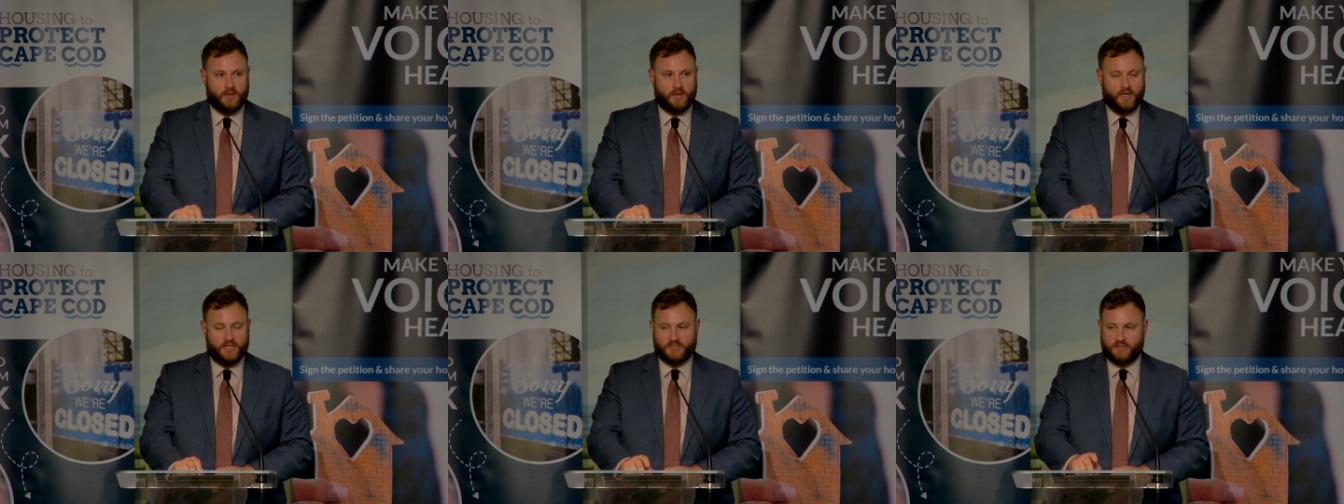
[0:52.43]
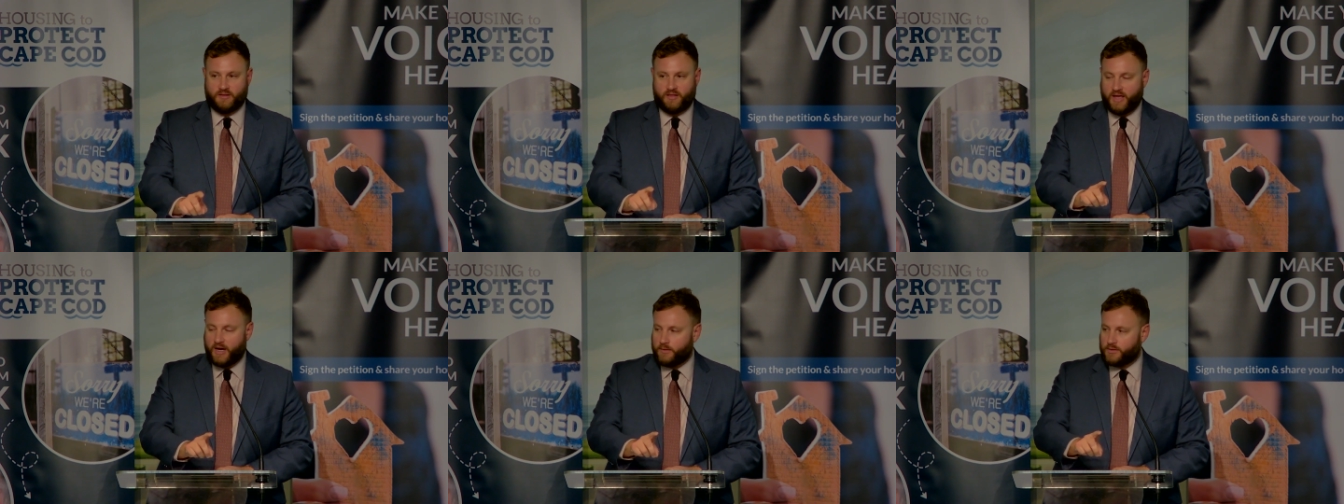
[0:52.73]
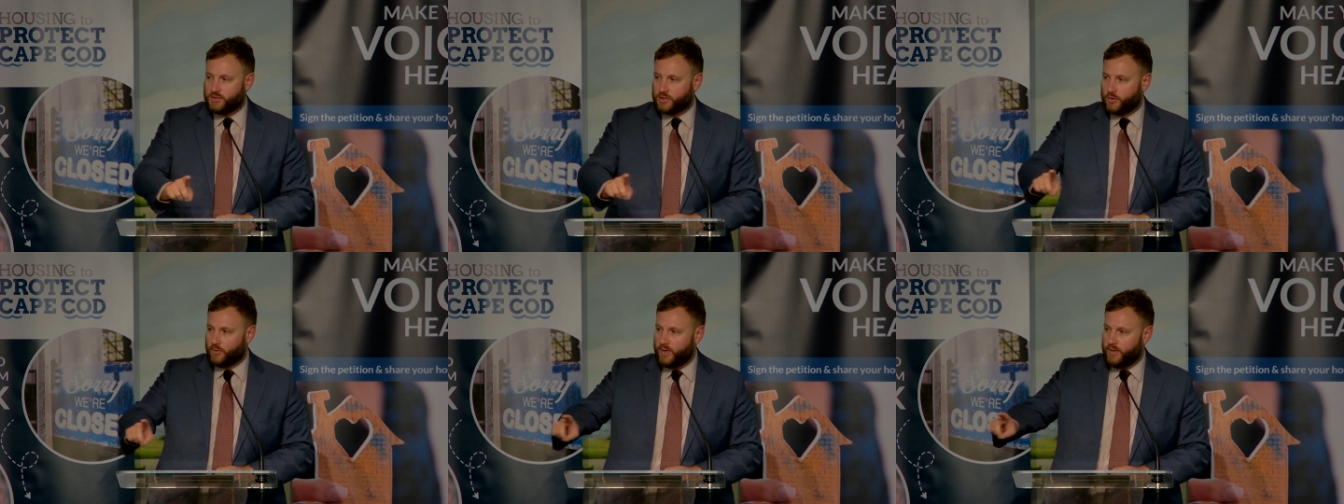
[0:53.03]
is there
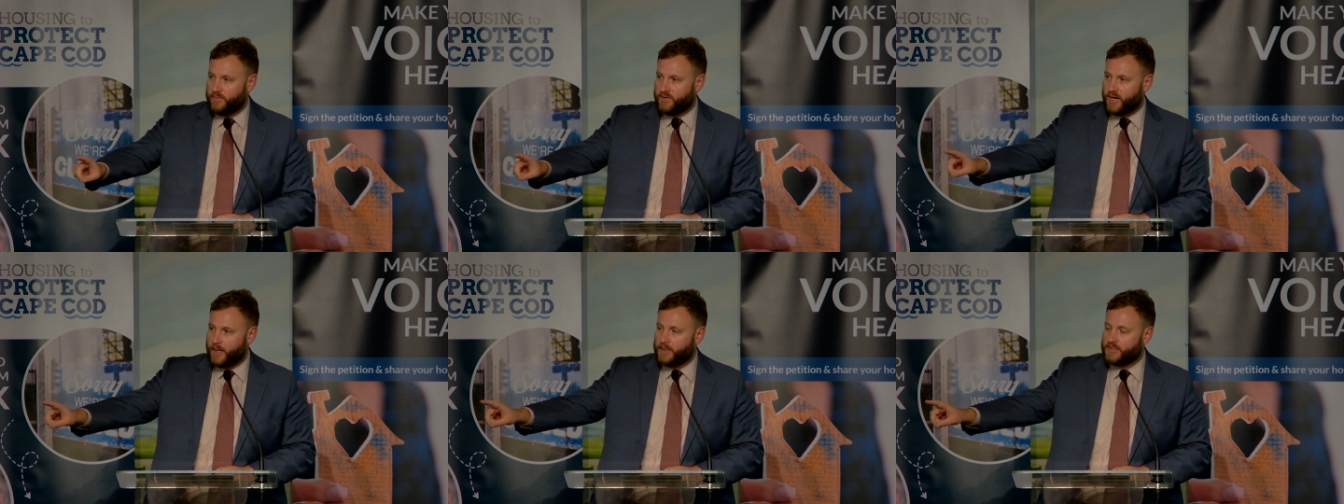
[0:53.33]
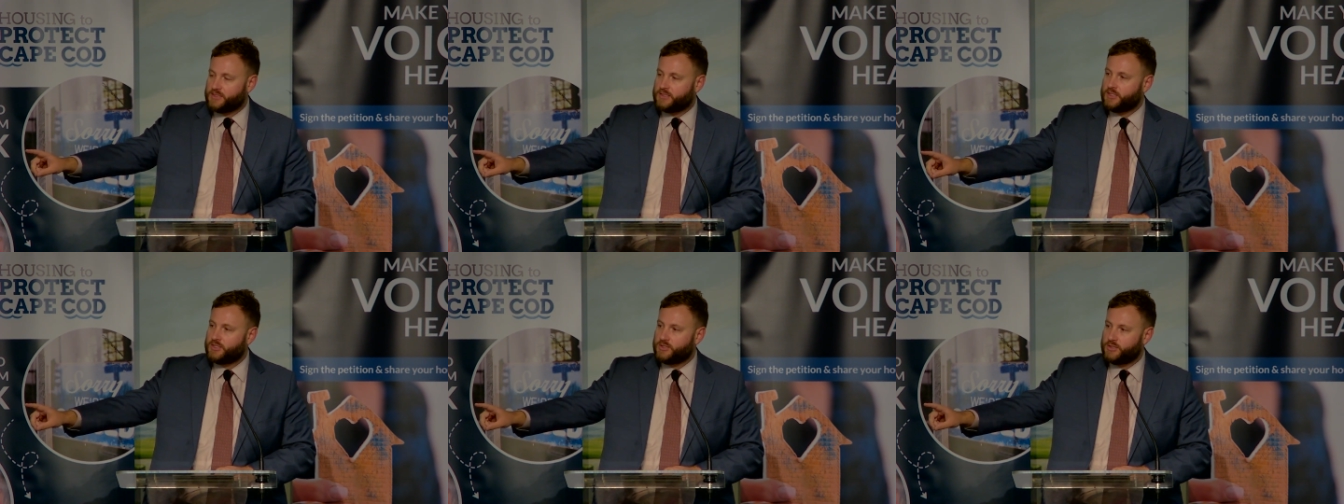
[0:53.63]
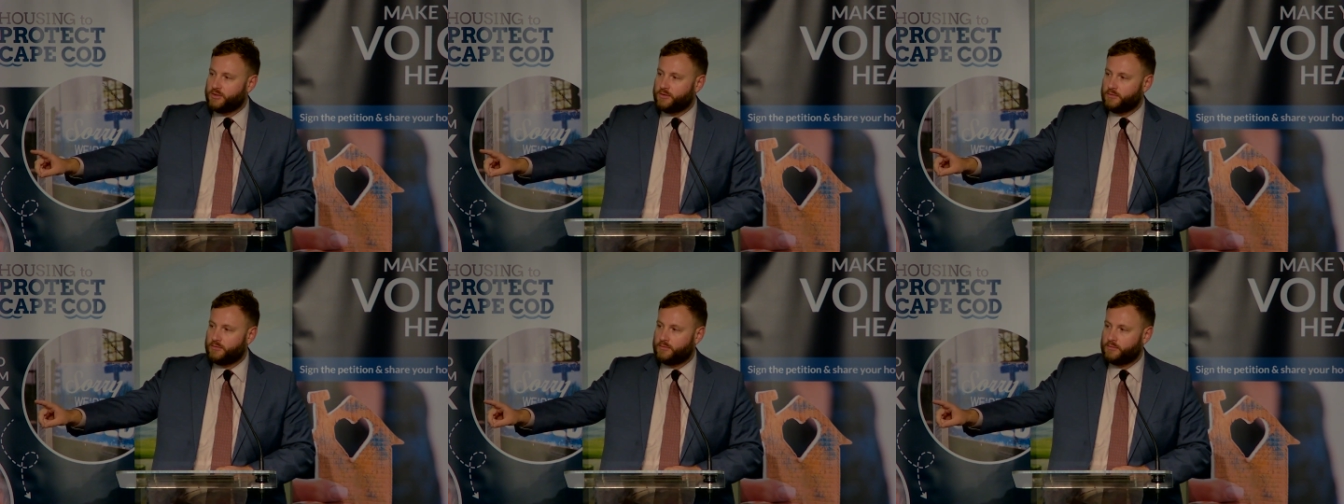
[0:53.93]
is agreement on this
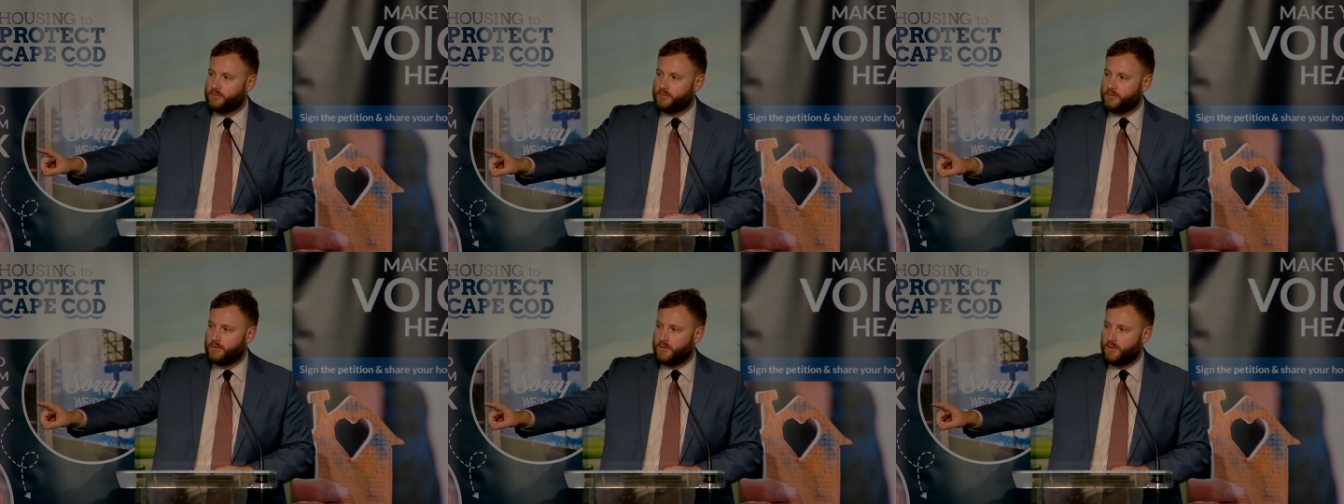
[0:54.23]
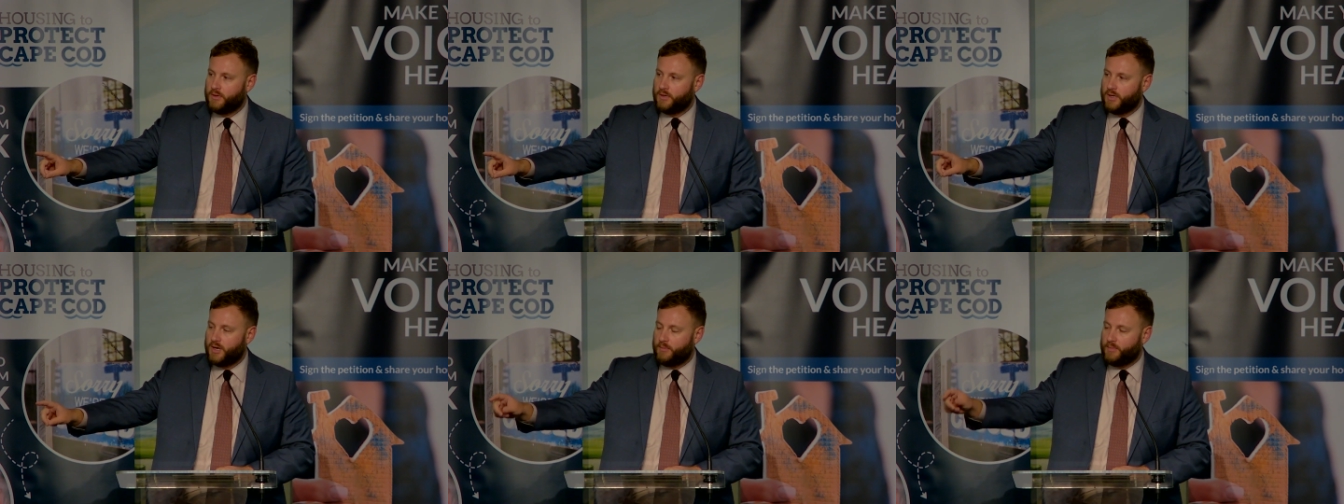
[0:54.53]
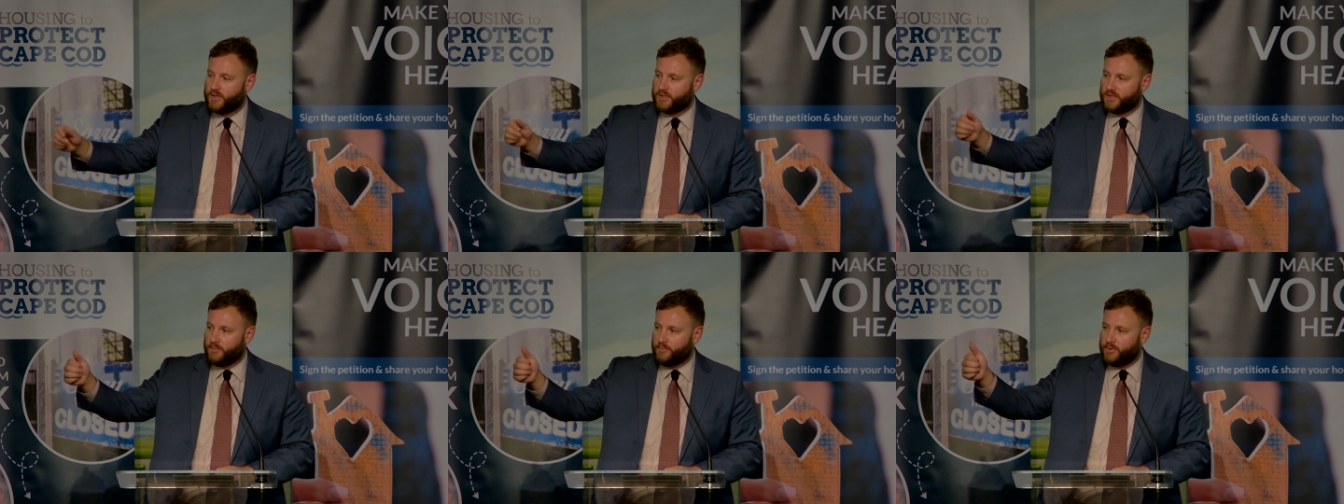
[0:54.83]
issue
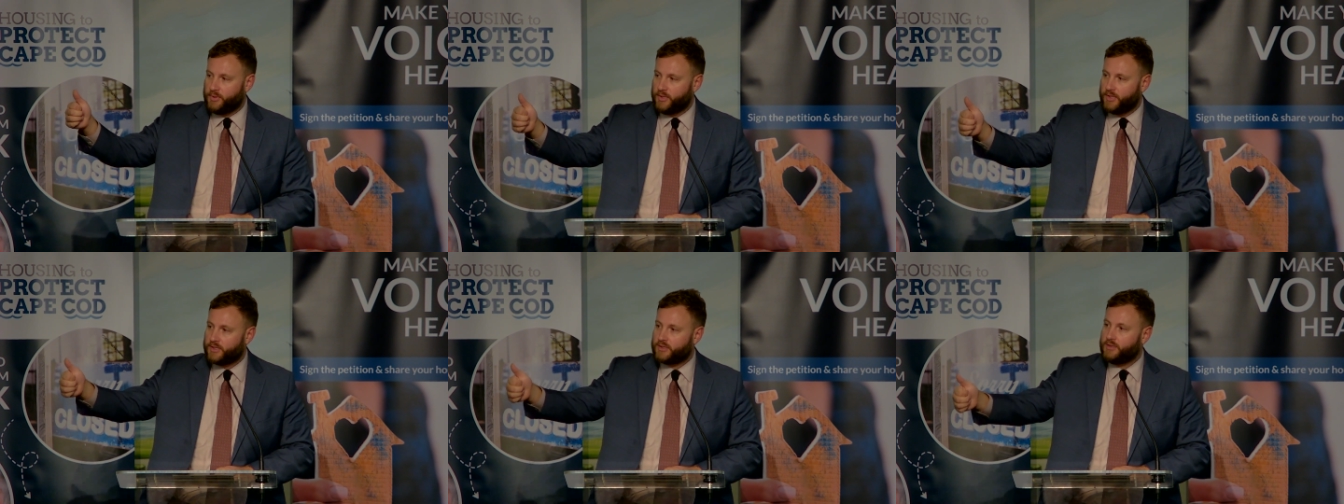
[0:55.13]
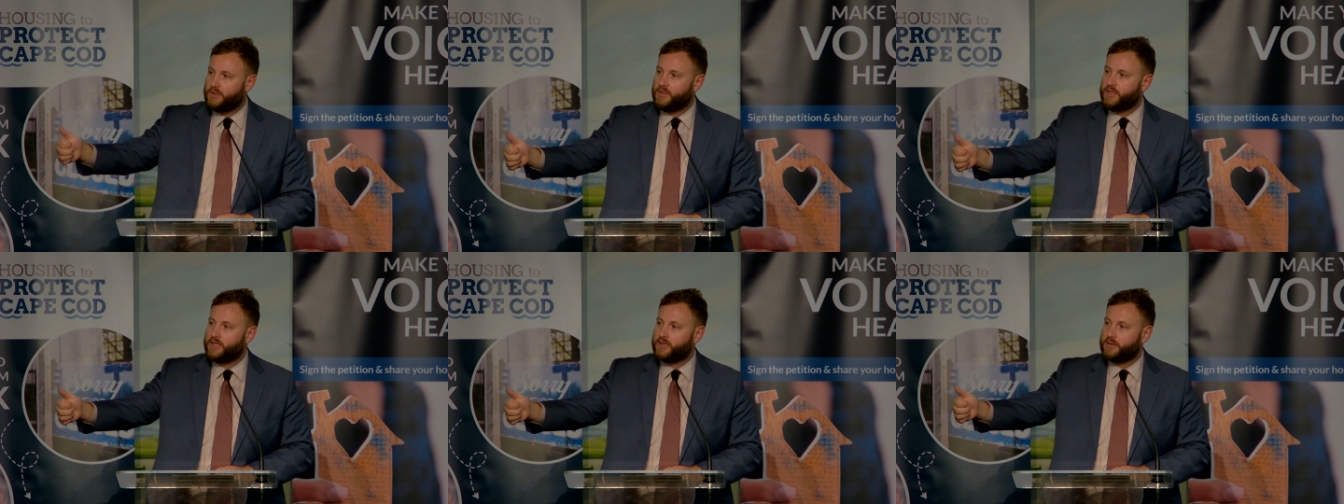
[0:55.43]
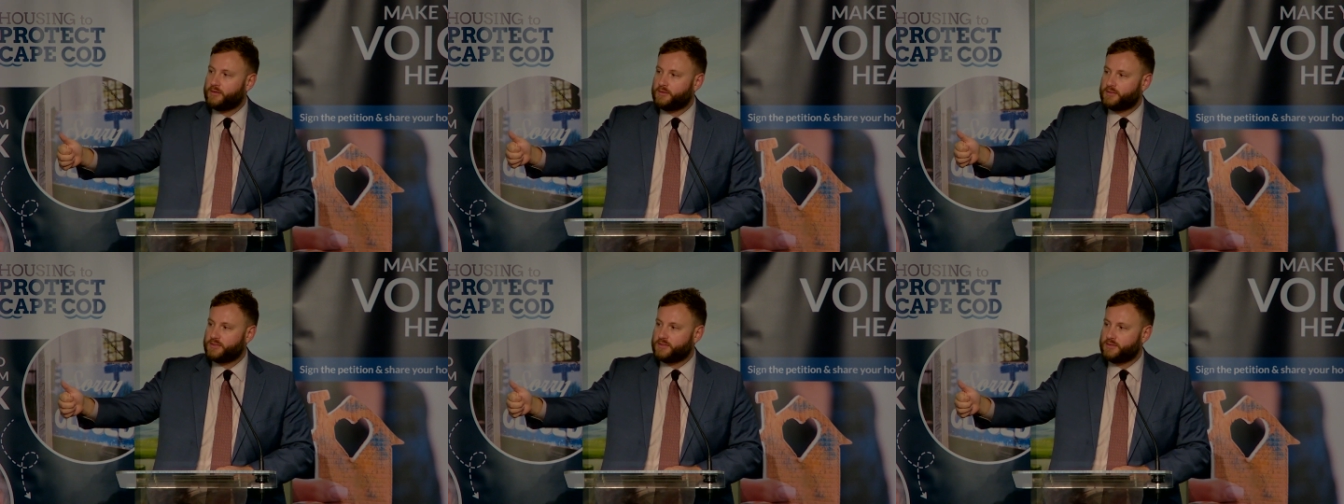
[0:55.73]
among the political
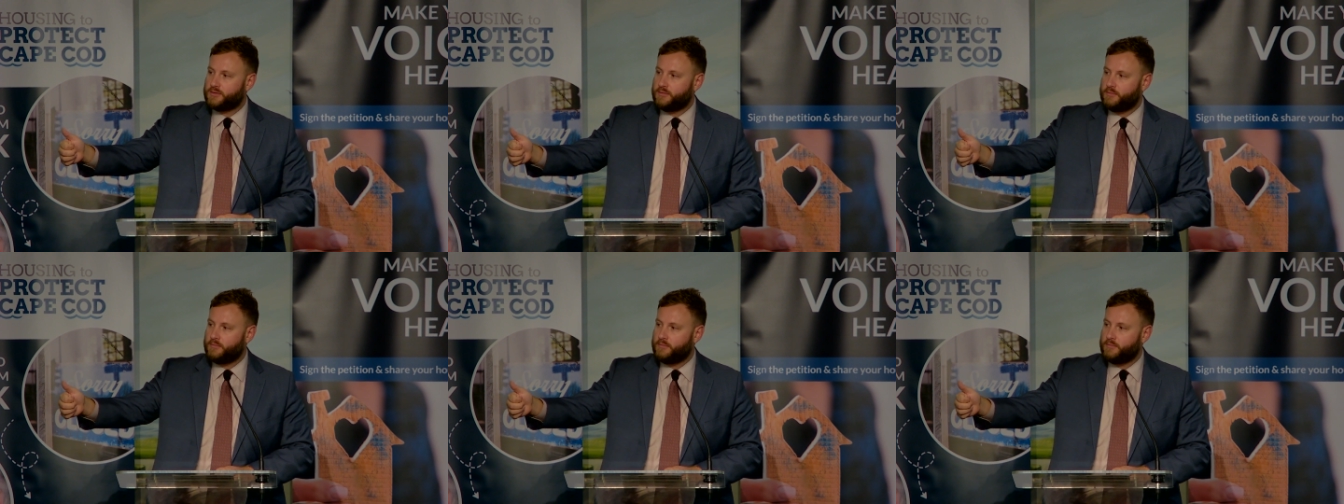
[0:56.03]
leaders,